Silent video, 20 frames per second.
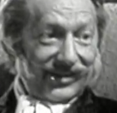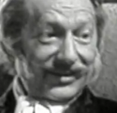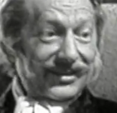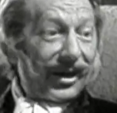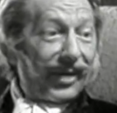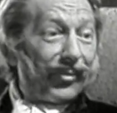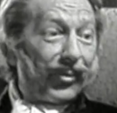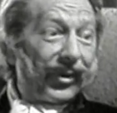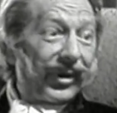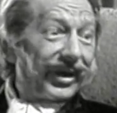
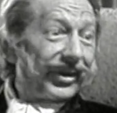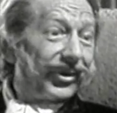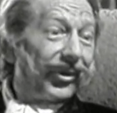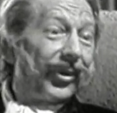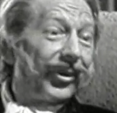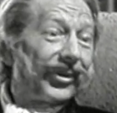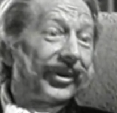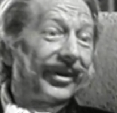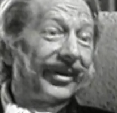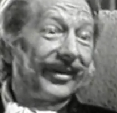Somewhere,
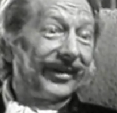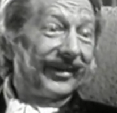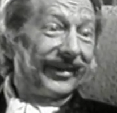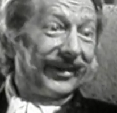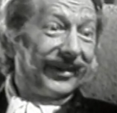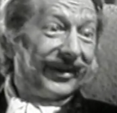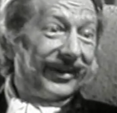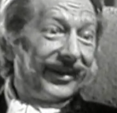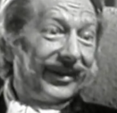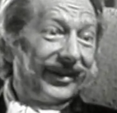daughter,
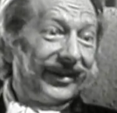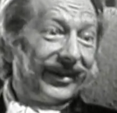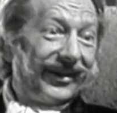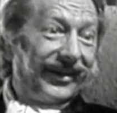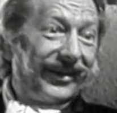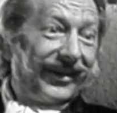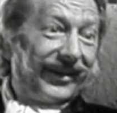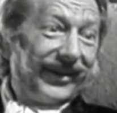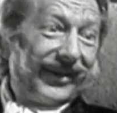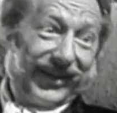
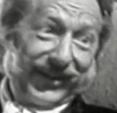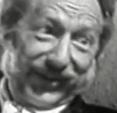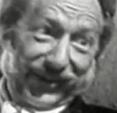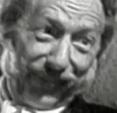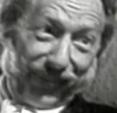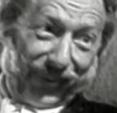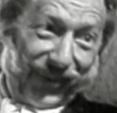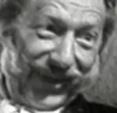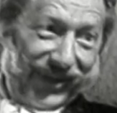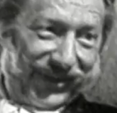there's
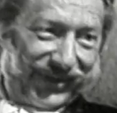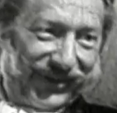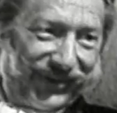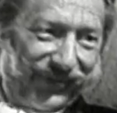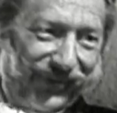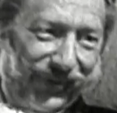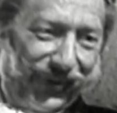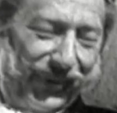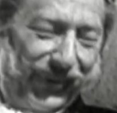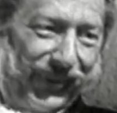a prince
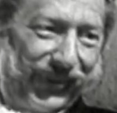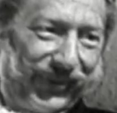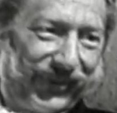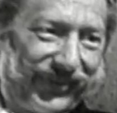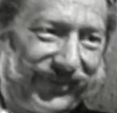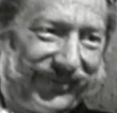for you.